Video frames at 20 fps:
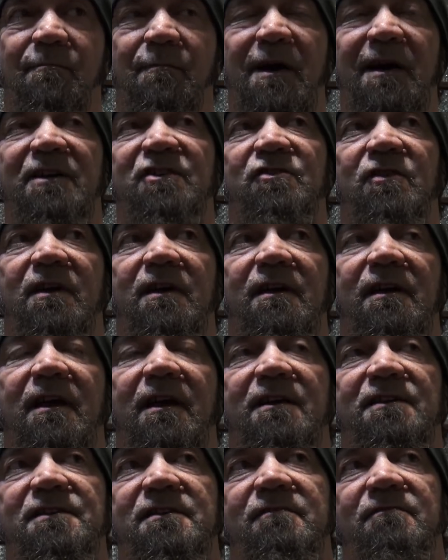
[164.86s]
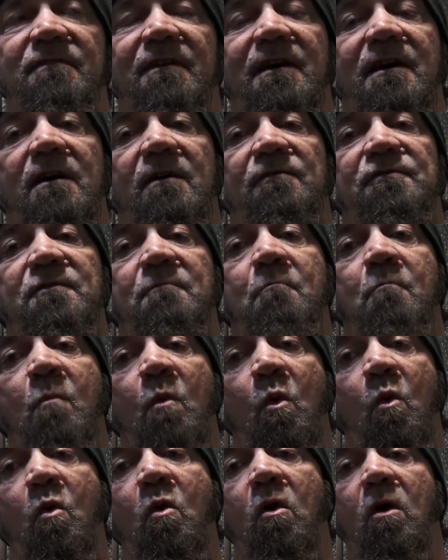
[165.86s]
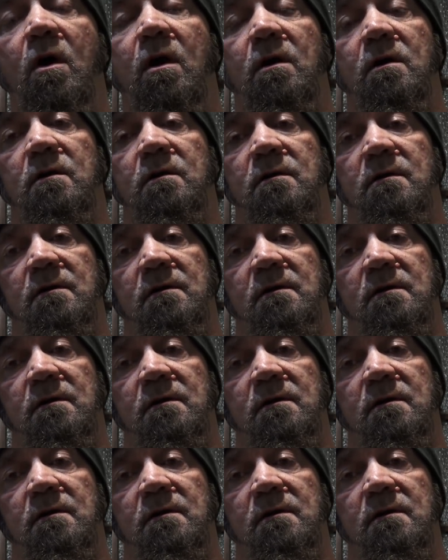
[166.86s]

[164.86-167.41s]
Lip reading: My training has evolved more